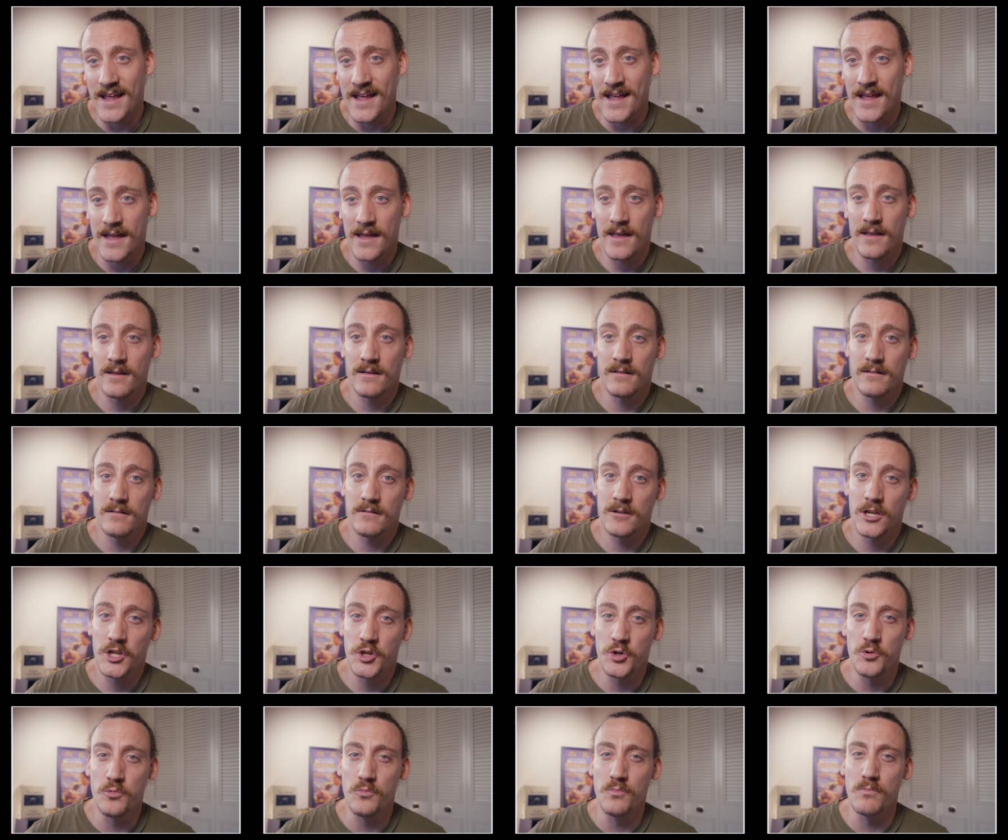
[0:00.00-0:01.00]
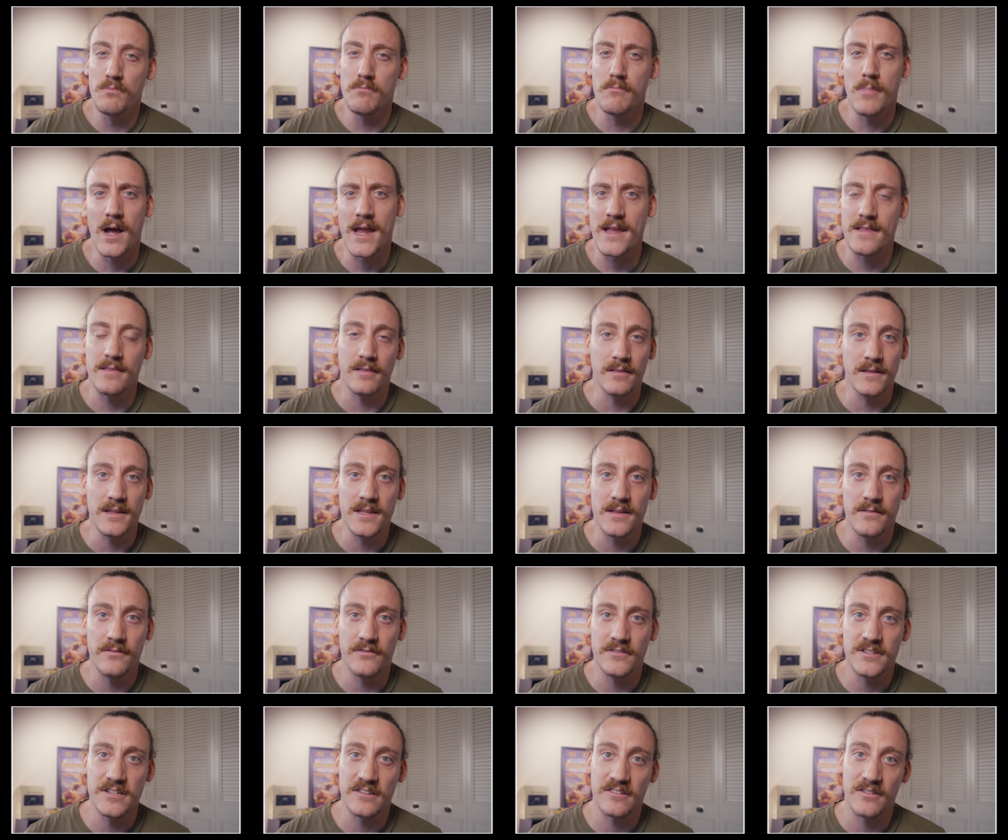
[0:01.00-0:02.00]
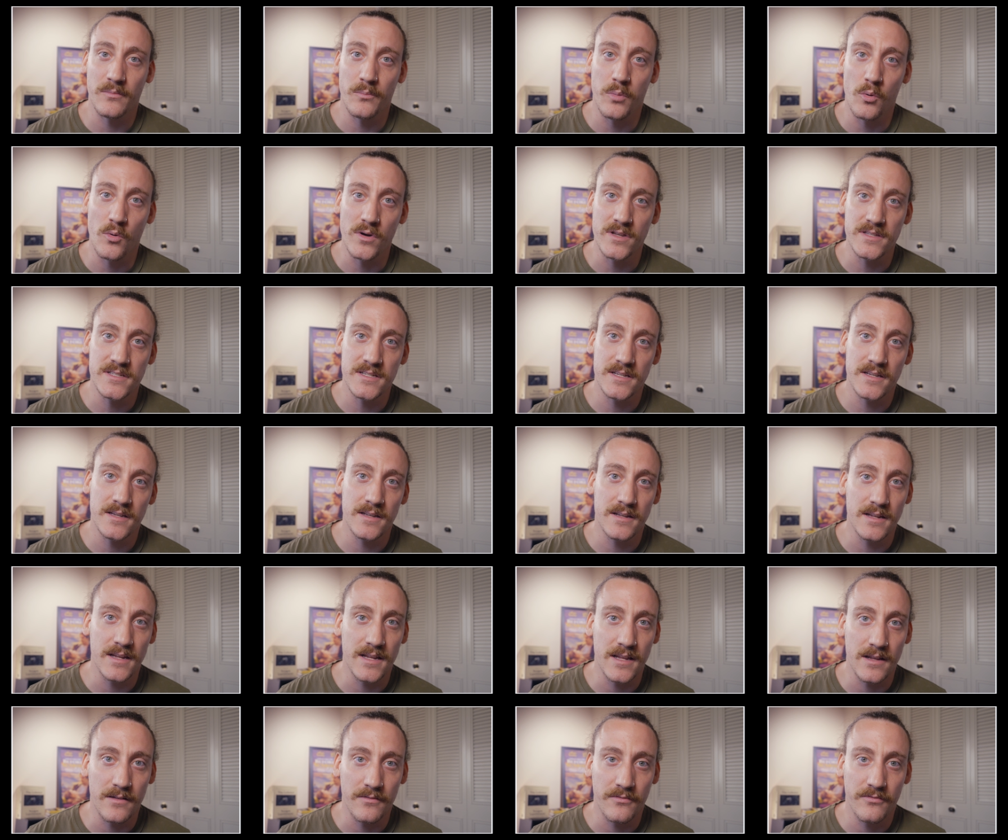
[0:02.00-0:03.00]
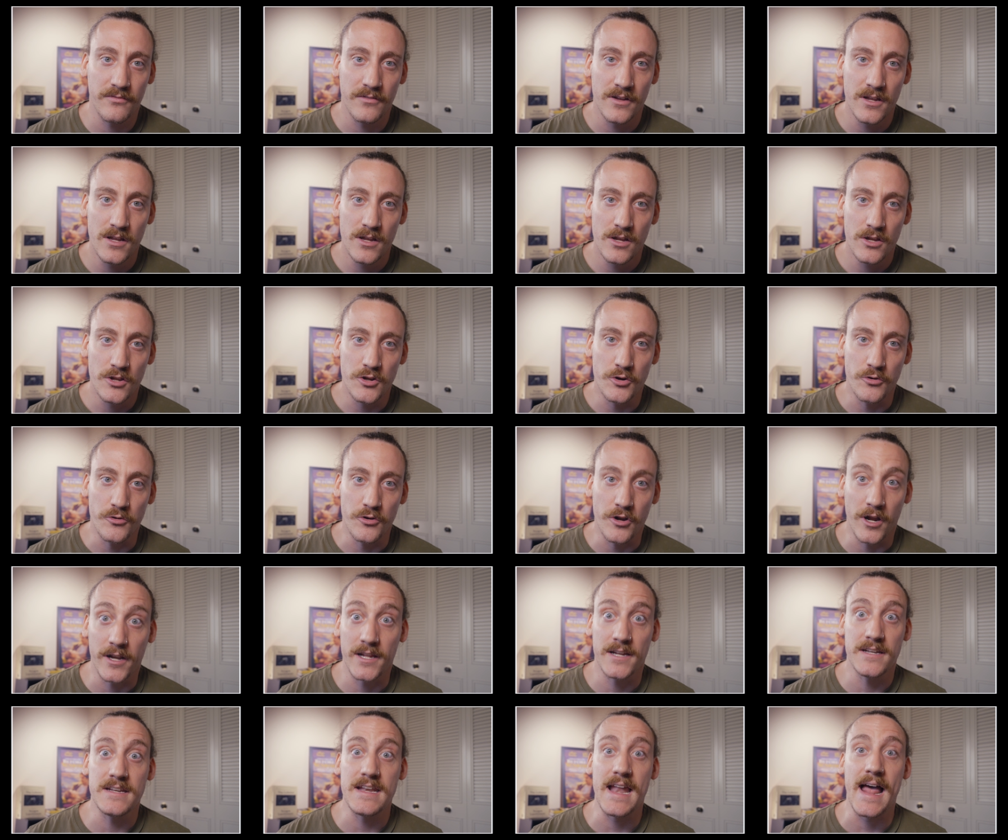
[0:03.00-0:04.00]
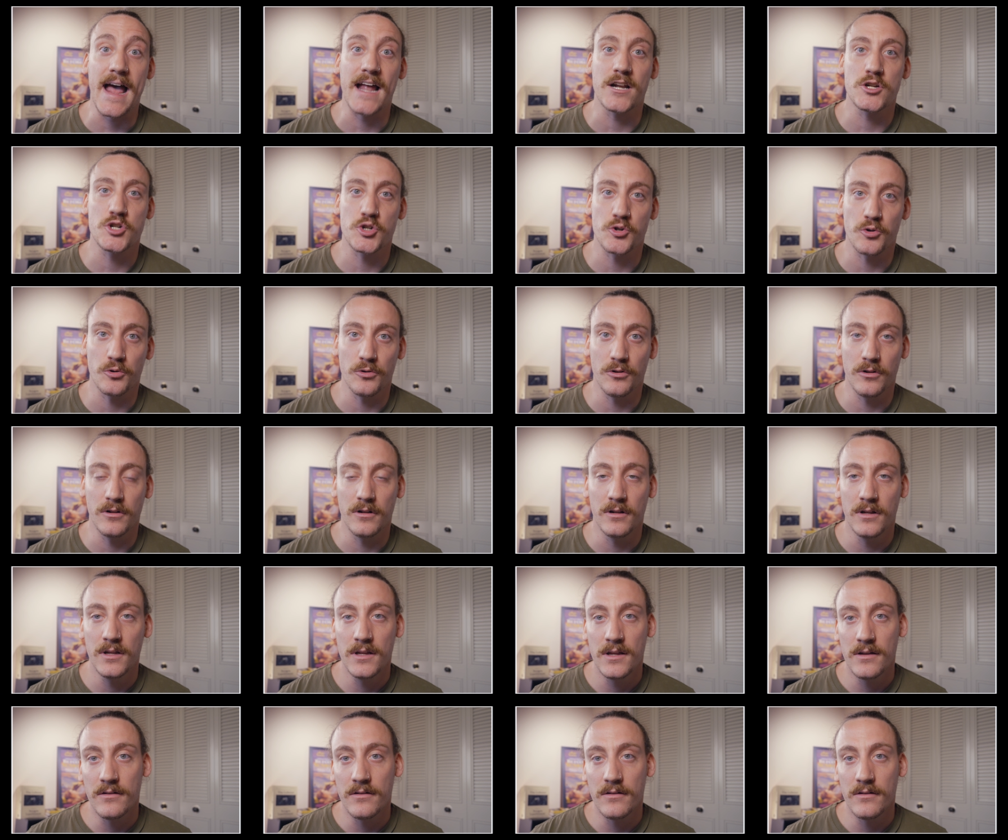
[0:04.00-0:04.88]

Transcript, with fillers: and you might leave disappointed if you're not a natural